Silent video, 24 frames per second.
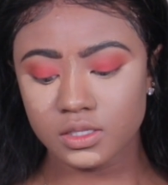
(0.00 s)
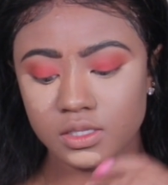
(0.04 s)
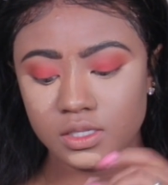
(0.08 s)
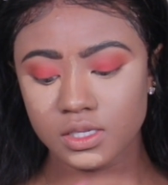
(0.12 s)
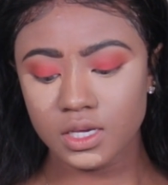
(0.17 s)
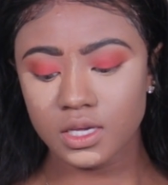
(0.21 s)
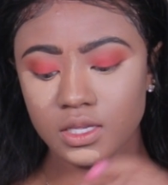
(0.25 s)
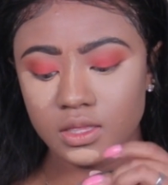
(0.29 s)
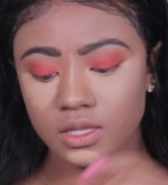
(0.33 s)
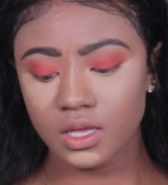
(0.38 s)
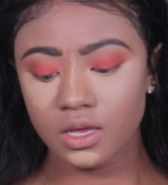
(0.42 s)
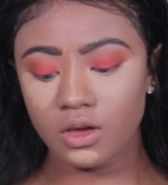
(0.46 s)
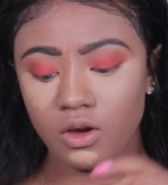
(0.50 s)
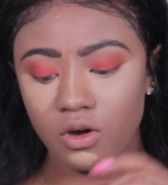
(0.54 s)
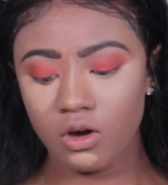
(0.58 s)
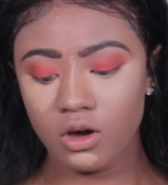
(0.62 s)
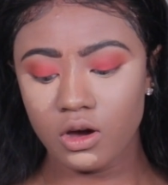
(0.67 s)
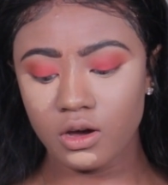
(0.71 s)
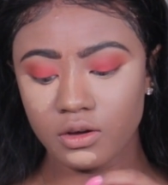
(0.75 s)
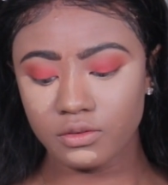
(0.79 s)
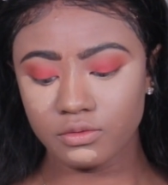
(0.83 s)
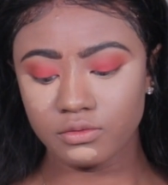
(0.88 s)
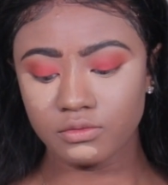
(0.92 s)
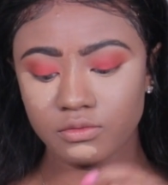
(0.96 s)
take that
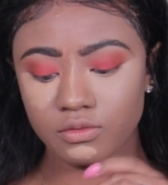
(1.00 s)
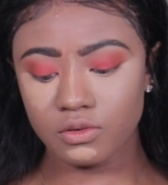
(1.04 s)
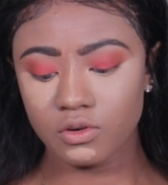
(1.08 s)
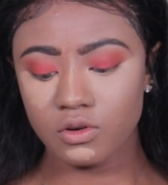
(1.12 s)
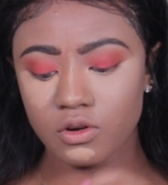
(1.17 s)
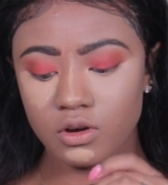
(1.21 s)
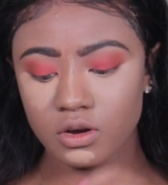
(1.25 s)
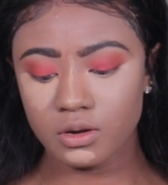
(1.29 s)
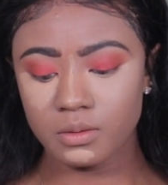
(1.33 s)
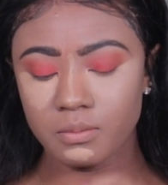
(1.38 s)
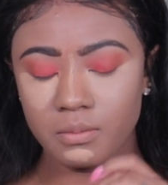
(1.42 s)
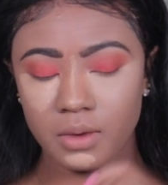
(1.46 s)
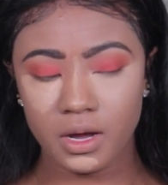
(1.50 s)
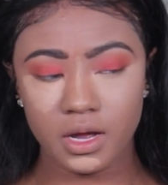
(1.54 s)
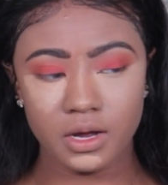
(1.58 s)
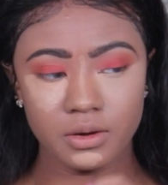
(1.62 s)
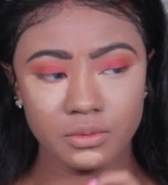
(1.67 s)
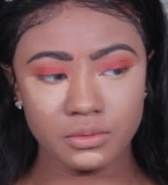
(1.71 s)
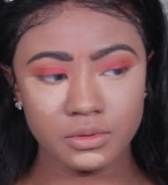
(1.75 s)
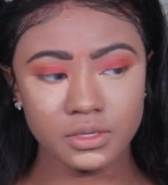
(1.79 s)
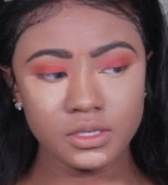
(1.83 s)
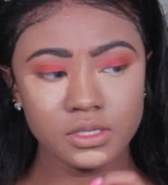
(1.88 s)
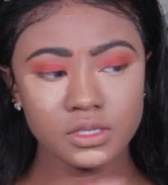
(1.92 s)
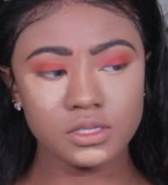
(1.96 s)
off on my
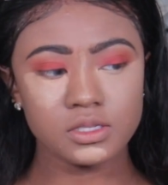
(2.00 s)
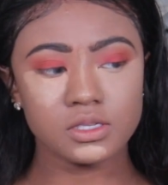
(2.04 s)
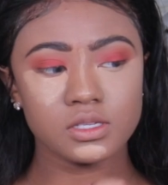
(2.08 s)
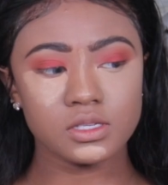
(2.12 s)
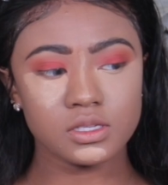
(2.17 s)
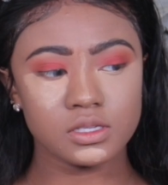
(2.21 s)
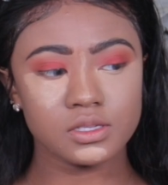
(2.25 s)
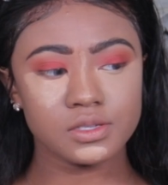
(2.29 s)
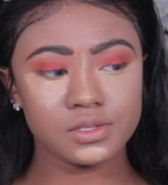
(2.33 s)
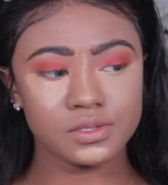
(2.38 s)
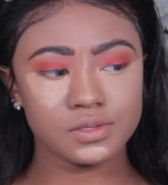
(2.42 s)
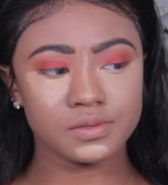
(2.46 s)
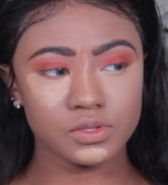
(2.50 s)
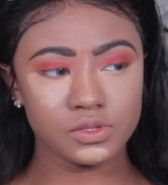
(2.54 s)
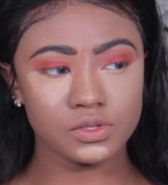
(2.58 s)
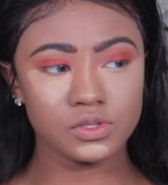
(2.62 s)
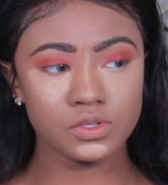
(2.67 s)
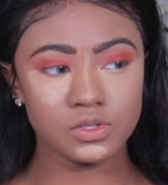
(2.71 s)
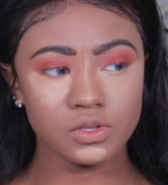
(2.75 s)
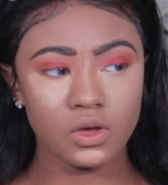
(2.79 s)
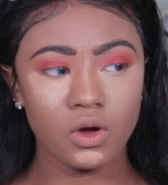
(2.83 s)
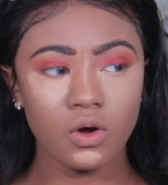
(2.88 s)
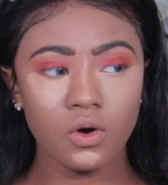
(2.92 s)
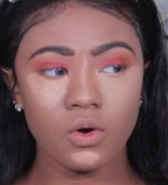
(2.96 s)
wrist
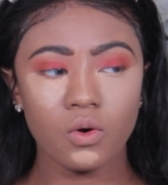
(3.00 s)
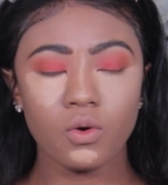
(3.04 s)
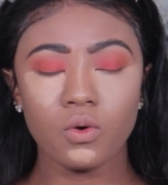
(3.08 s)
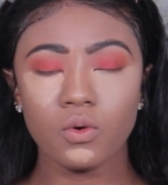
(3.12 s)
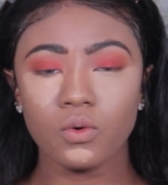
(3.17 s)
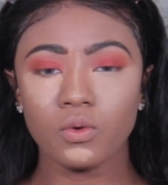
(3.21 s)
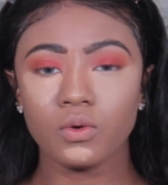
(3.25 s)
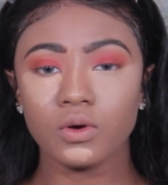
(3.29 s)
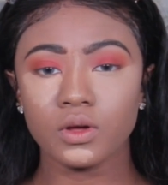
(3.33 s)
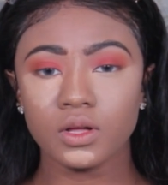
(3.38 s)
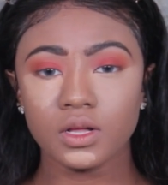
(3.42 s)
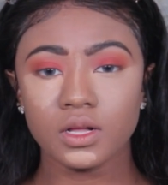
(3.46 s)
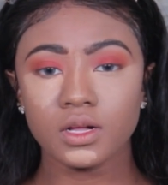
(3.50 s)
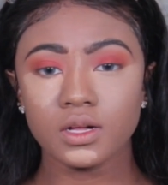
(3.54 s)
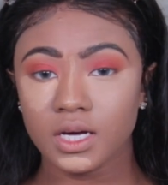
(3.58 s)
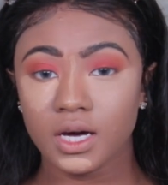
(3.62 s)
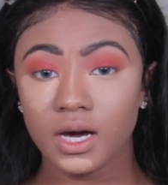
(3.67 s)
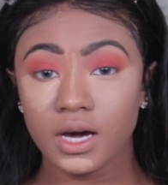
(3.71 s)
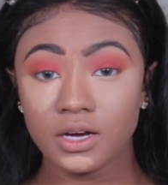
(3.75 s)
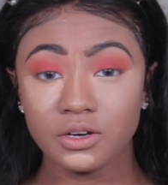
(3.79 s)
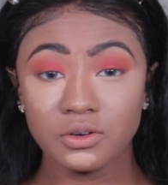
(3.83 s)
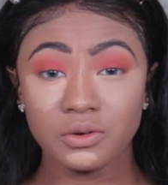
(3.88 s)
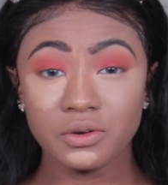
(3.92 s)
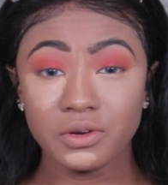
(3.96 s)
so
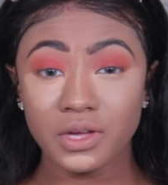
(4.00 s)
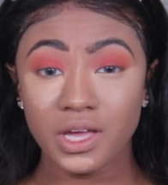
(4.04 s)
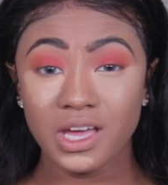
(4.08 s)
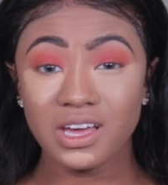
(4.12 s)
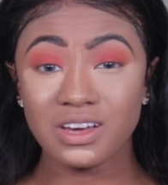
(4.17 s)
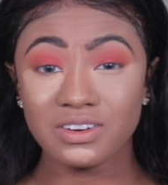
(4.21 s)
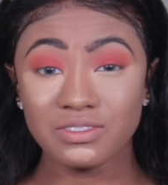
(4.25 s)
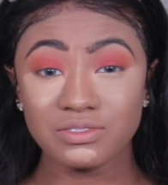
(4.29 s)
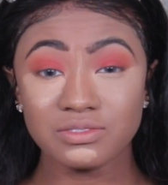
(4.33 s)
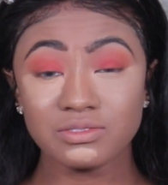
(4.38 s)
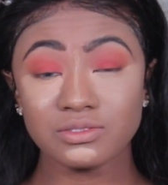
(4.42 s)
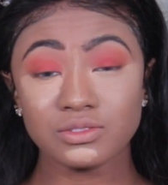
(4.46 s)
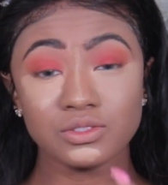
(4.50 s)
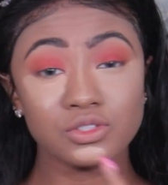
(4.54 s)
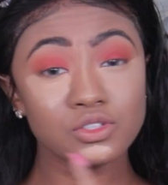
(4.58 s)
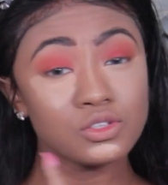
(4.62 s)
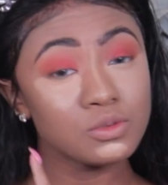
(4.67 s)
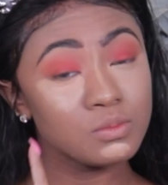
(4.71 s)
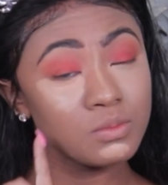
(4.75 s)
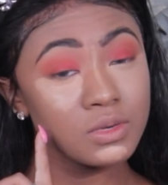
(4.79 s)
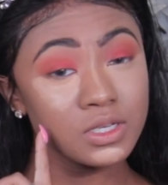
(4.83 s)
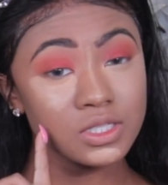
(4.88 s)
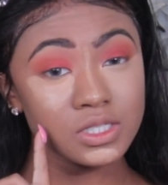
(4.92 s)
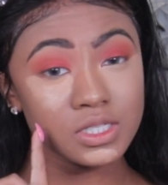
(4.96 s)
I don't have
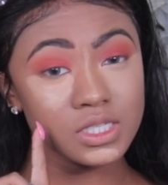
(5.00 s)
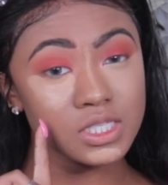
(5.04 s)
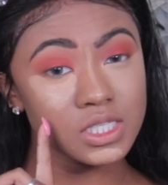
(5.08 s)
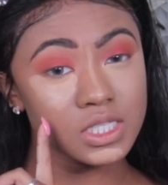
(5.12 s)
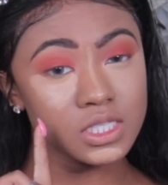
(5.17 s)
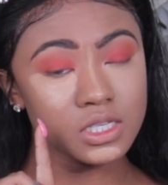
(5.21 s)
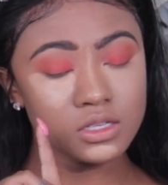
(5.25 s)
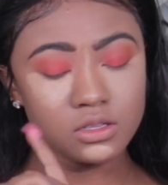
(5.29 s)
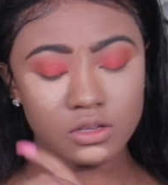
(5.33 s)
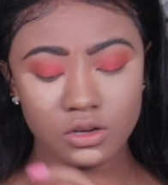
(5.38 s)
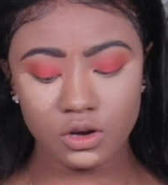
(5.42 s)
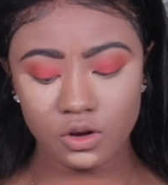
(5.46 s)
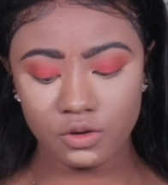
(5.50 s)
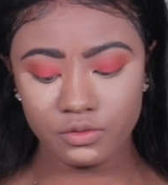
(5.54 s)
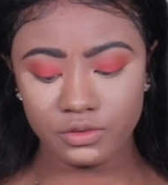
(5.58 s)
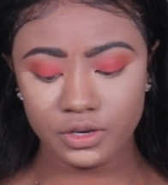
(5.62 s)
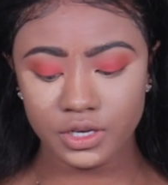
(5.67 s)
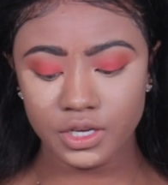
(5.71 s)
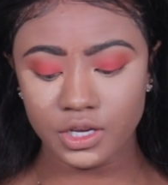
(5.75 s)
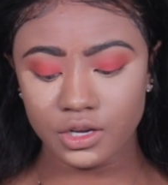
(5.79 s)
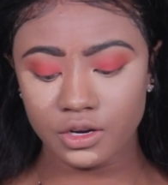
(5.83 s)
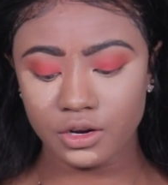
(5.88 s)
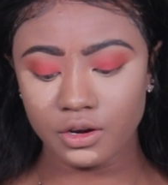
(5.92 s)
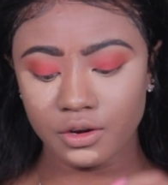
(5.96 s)
too much concealer over
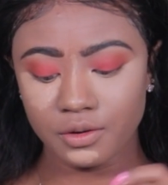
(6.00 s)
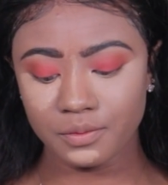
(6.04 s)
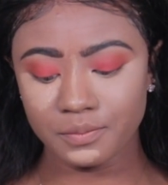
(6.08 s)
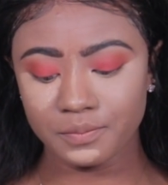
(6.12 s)
here.